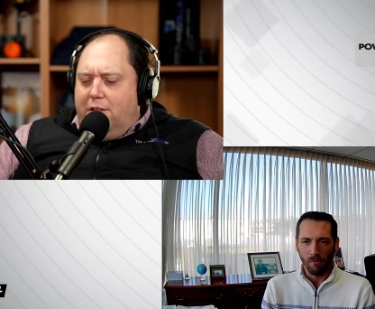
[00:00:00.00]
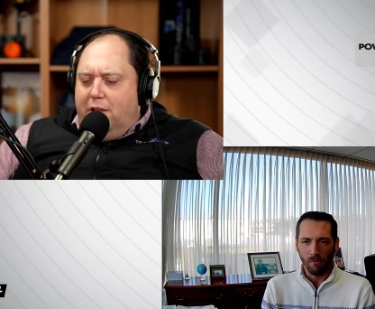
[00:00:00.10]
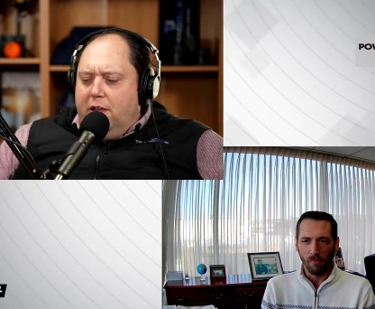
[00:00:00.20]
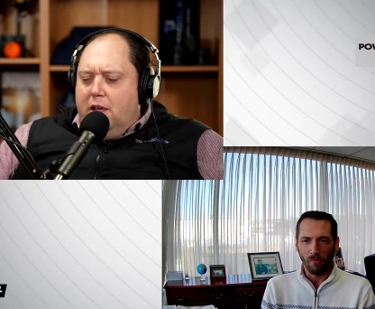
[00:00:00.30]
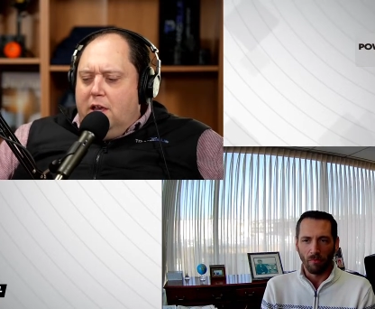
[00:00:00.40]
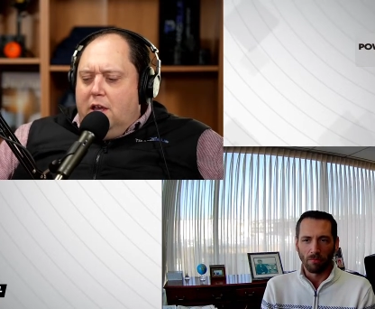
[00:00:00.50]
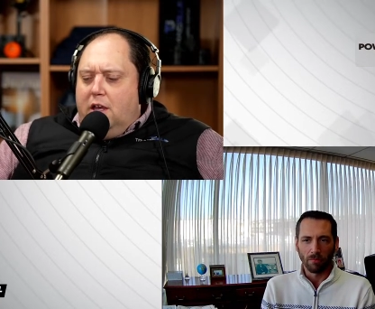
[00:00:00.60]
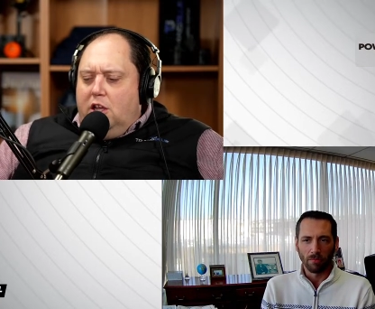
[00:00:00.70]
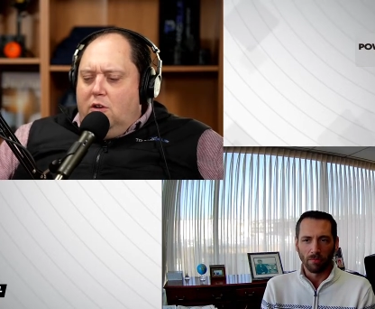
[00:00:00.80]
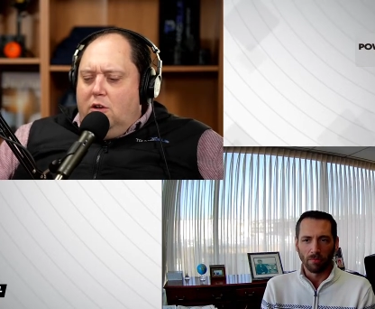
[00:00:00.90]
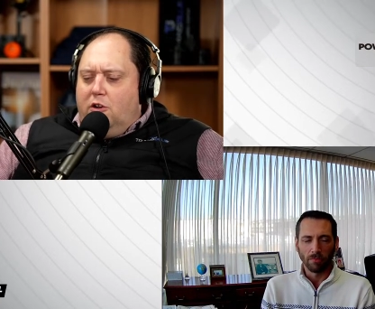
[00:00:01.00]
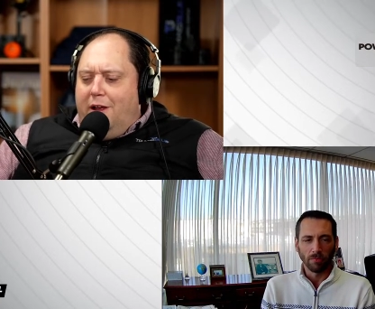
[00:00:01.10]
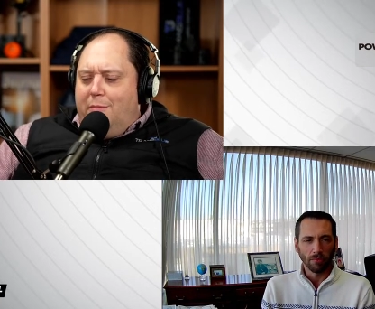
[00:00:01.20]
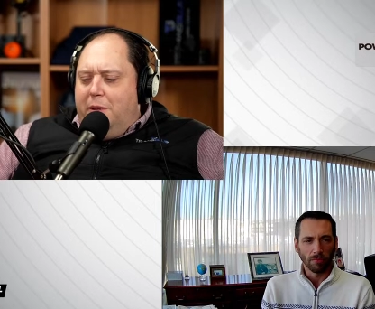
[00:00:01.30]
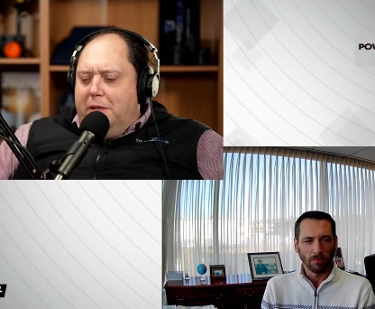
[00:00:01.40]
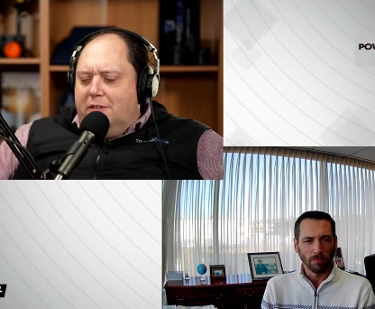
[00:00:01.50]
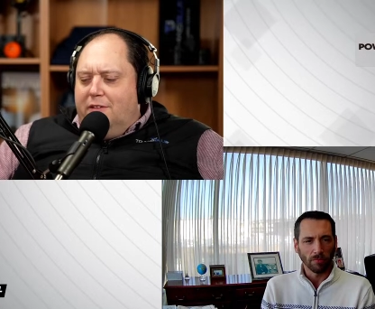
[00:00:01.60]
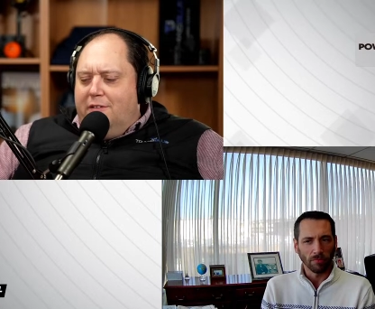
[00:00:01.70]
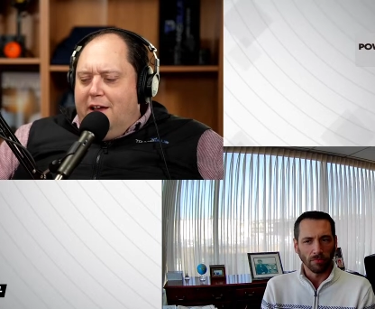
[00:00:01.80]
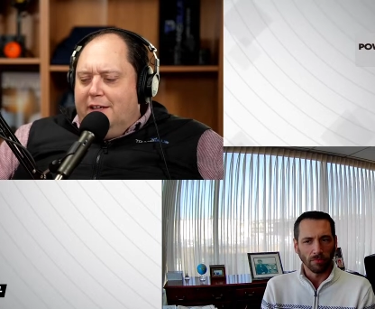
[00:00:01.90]
Speaker 1: think, you know, a great piece of
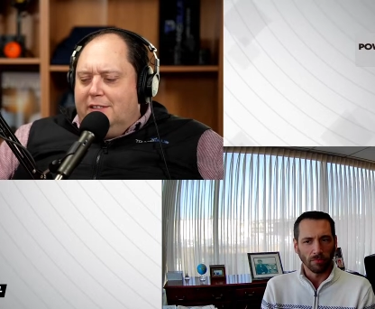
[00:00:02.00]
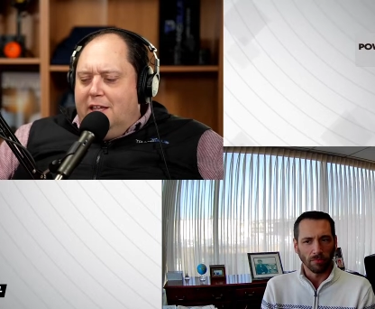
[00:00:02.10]
advice